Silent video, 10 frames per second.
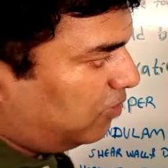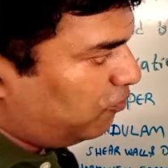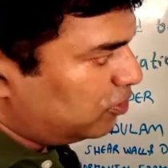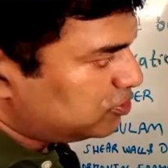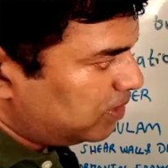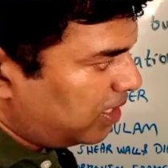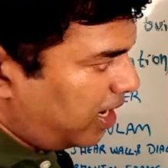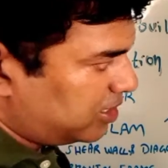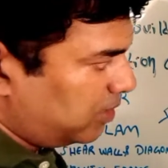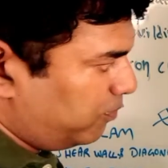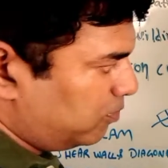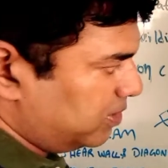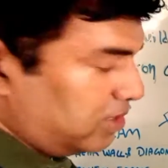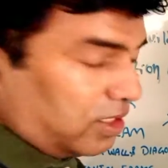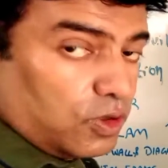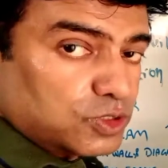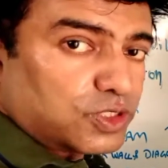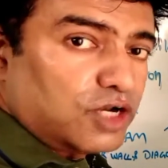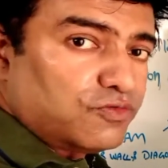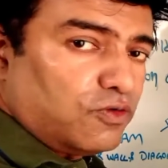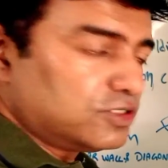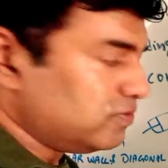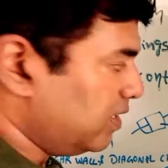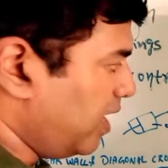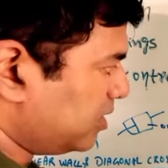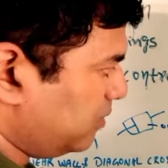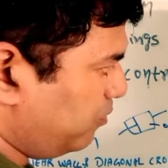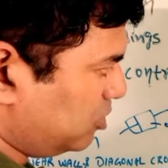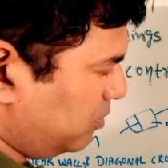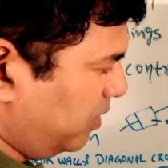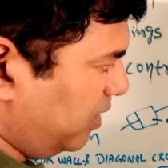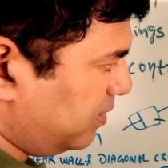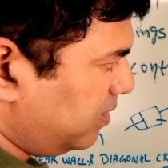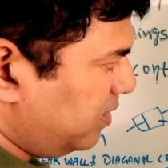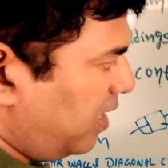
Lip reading: force will act upon the horizontal force will act upon the building,